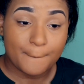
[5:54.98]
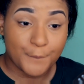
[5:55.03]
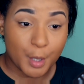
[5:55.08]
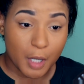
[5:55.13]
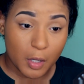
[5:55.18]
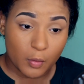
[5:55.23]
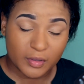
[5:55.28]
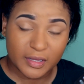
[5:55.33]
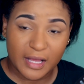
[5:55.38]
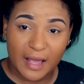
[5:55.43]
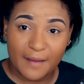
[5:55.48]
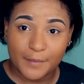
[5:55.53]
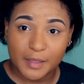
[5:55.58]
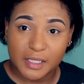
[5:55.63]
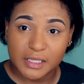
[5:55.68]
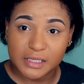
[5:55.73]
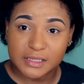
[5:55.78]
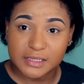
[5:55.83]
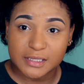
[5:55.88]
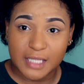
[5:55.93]
But with that
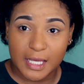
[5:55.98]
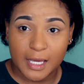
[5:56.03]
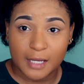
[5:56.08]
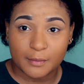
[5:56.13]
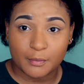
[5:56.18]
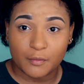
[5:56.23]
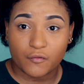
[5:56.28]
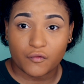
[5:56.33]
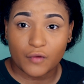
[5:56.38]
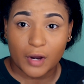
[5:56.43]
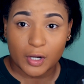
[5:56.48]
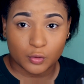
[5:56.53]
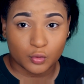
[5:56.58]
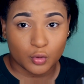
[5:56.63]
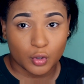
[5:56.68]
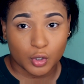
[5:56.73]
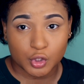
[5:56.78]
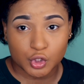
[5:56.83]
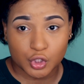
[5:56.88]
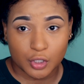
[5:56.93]
being said, before I
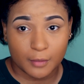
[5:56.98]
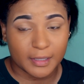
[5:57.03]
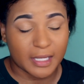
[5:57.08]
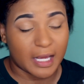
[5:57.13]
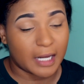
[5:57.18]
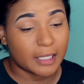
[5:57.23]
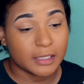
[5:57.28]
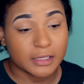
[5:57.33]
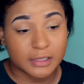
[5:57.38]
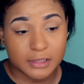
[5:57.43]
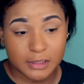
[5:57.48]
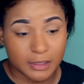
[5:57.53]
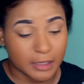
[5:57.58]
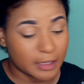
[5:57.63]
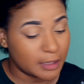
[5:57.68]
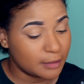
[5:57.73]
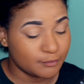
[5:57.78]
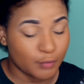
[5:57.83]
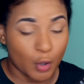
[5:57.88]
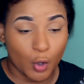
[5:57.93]
do go to Germany, I need to
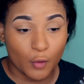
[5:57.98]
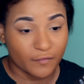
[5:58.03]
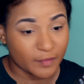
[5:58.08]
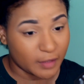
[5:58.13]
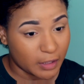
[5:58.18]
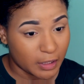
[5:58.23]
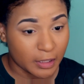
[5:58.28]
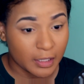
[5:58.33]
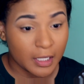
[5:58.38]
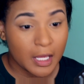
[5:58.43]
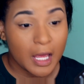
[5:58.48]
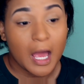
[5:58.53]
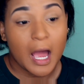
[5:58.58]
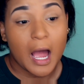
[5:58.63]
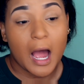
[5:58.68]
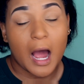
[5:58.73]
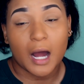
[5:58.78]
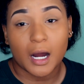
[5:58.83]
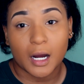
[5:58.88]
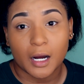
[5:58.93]
get both done.
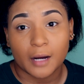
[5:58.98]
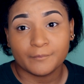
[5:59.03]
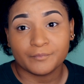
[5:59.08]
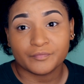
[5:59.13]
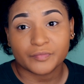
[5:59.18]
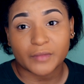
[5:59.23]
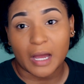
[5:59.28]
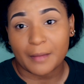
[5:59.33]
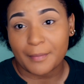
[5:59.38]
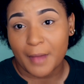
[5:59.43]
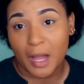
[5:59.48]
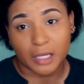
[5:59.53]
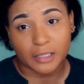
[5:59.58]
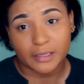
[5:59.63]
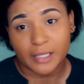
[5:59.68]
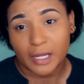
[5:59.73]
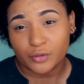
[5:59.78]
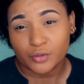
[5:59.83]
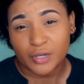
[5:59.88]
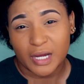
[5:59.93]
I'm not
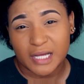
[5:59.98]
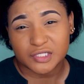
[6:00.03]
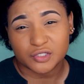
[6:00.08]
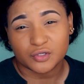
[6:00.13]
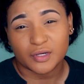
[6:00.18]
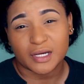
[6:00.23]
going to lie to you guys.